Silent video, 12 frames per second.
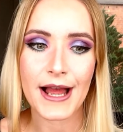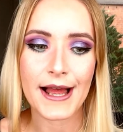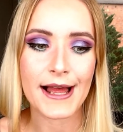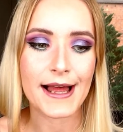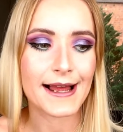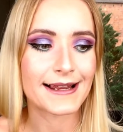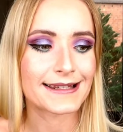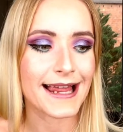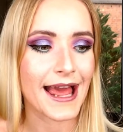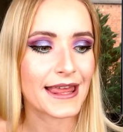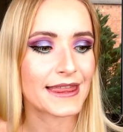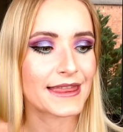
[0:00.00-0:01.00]
And
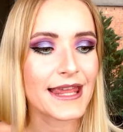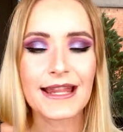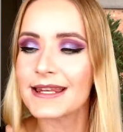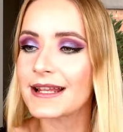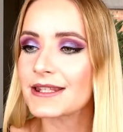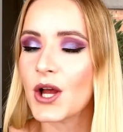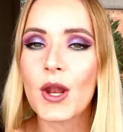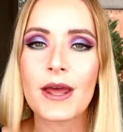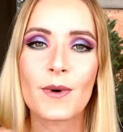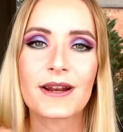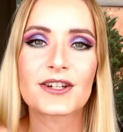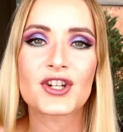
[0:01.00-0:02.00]
I think that's all I
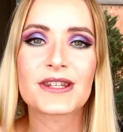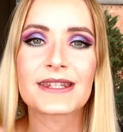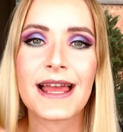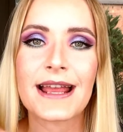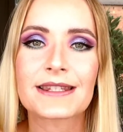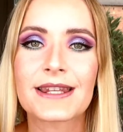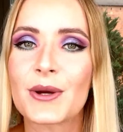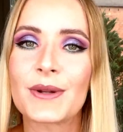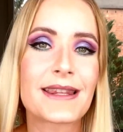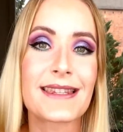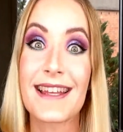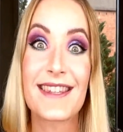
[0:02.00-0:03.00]
wanted to say, so
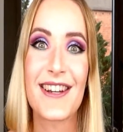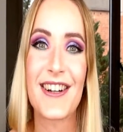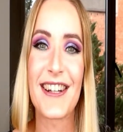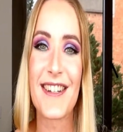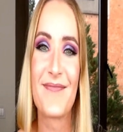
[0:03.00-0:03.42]
let's get started.